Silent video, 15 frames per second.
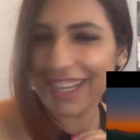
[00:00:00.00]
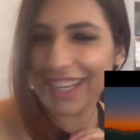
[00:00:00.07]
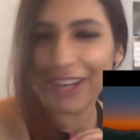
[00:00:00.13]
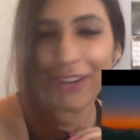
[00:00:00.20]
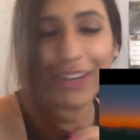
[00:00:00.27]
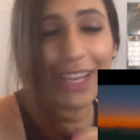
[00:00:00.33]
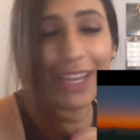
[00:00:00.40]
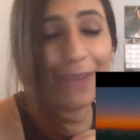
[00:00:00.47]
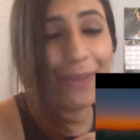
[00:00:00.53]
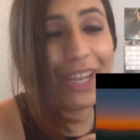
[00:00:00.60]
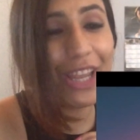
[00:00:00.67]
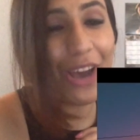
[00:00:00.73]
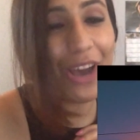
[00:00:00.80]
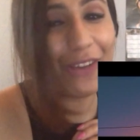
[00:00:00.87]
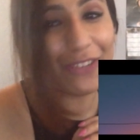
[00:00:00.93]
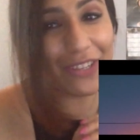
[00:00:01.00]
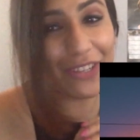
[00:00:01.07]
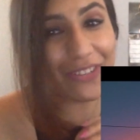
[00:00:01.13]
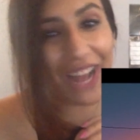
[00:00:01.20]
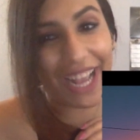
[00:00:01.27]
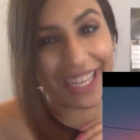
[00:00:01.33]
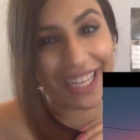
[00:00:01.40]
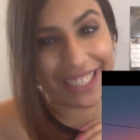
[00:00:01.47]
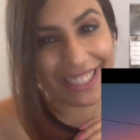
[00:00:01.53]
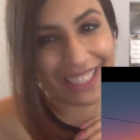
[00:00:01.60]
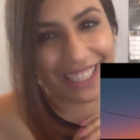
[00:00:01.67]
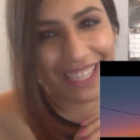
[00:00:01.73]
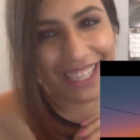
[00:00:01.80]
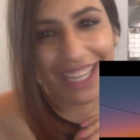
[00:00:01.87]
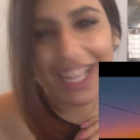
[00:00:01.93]
Or let me love you right.
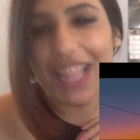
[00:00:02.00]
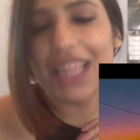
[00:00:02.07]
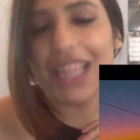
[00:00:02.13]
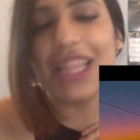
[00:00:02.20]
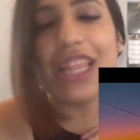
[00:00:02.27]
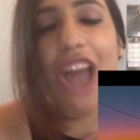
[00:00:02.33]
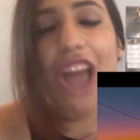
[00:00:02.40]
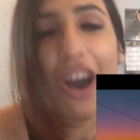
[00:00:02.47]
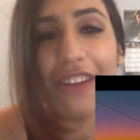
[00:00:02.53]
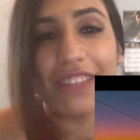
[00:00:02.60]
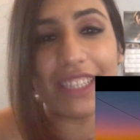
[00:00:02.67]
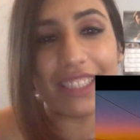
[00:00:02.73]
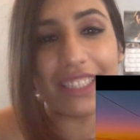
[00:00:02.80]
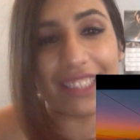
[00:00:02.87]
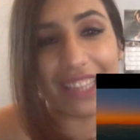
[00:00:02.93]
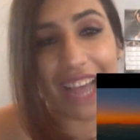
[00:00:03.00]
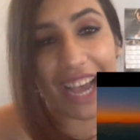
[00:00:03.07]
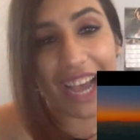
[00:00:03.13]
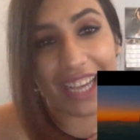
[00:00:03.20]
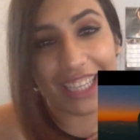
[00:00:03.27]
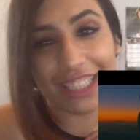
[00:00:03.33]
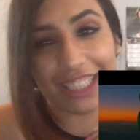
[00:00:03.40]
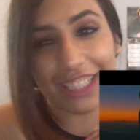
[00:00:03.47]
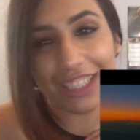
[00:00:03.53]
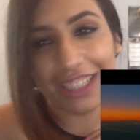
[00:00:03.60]
Love this line.